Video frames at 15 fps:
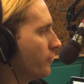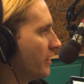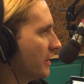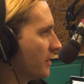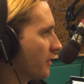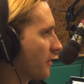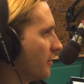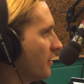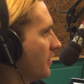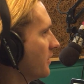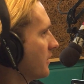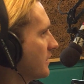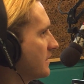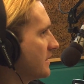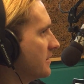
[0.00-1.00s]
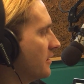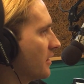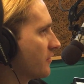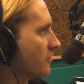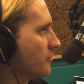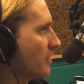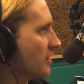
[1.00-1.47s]
band thing and did
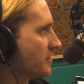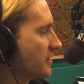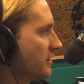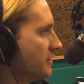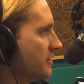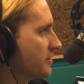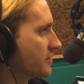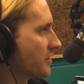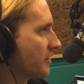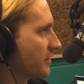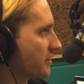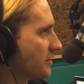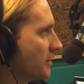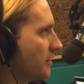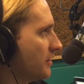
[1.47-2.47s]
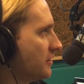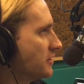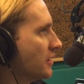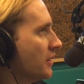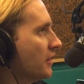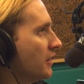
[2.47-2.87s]
that for about 10 years on stage,